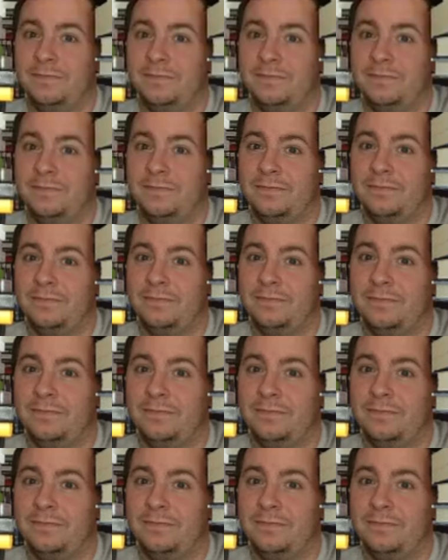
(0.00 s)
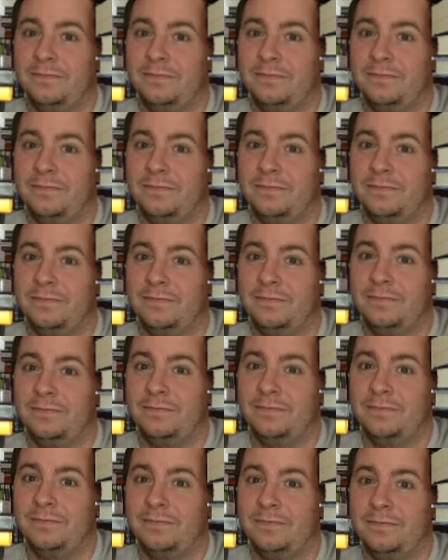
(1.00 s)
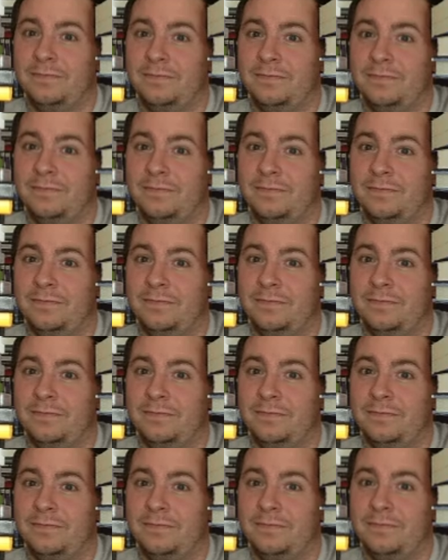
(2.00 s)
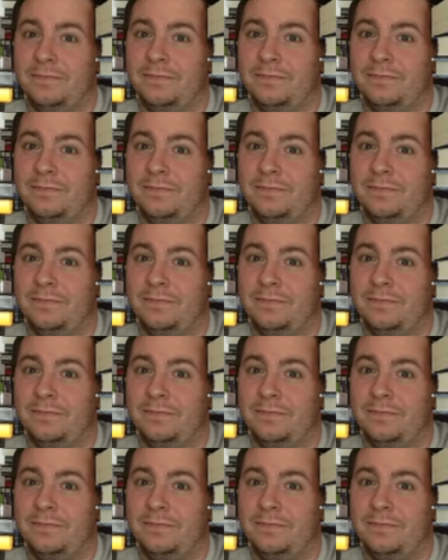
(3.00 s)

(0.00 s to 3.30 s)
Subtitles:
(silence)